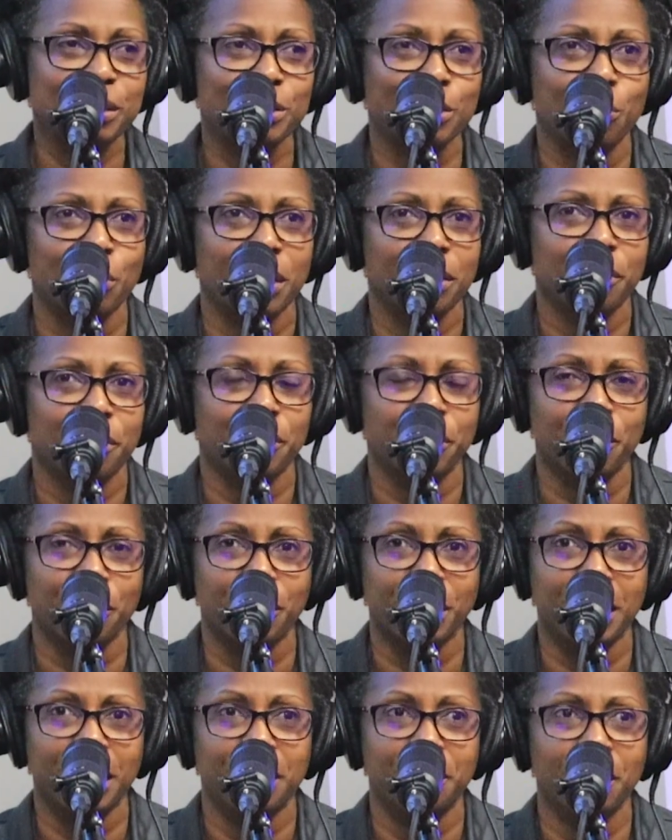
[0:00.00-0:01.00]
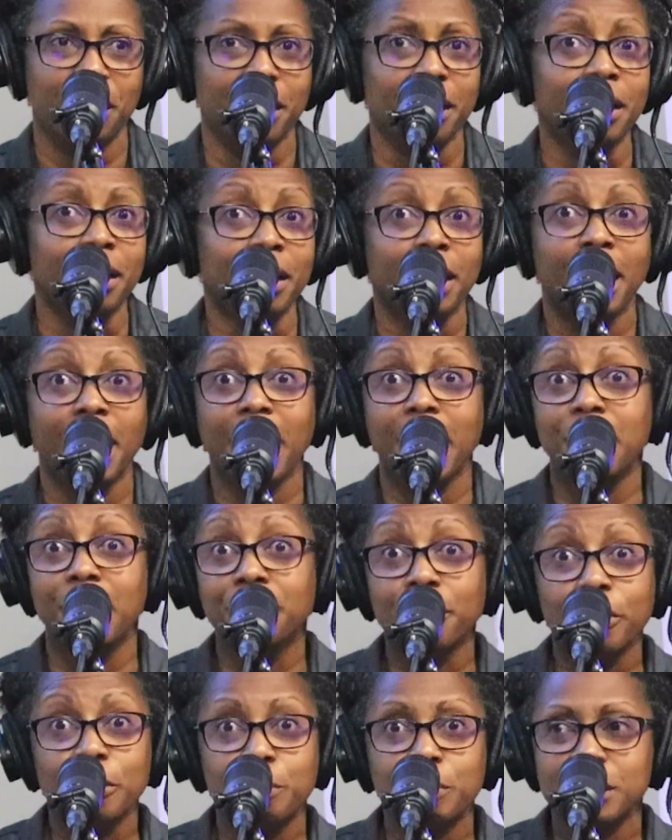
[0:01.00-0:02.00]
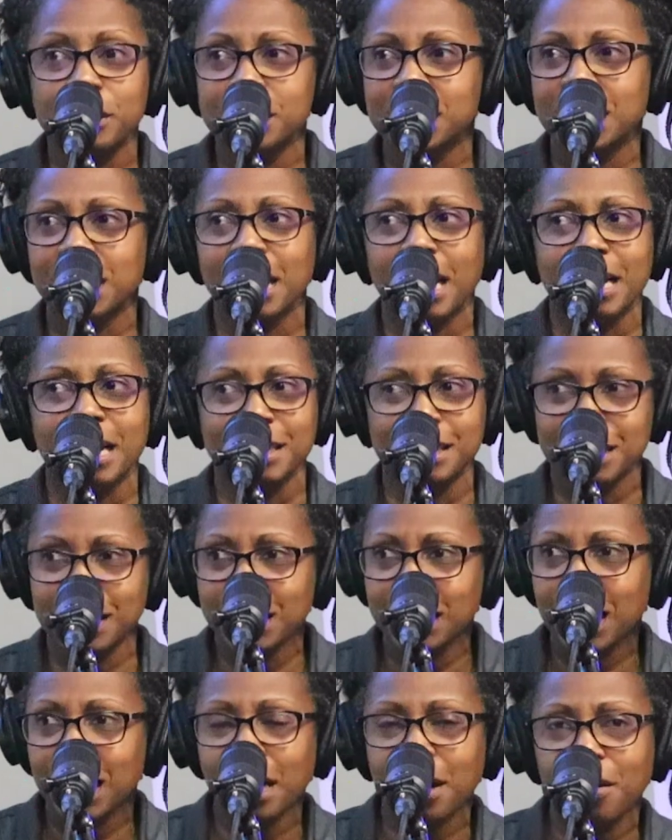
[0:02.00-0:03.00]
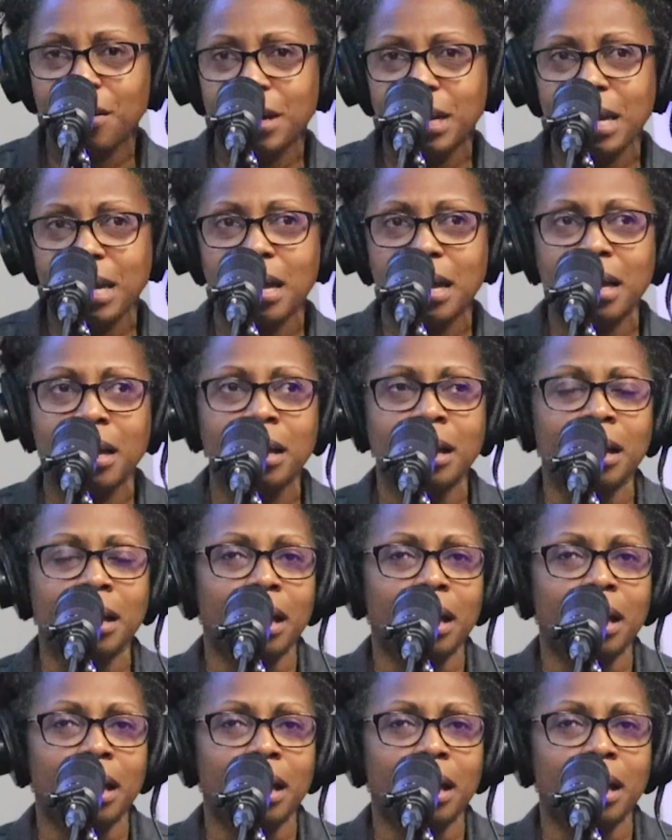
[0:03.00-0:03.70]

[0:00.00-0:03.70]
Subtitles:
So whether you're in the Henlopen TID area,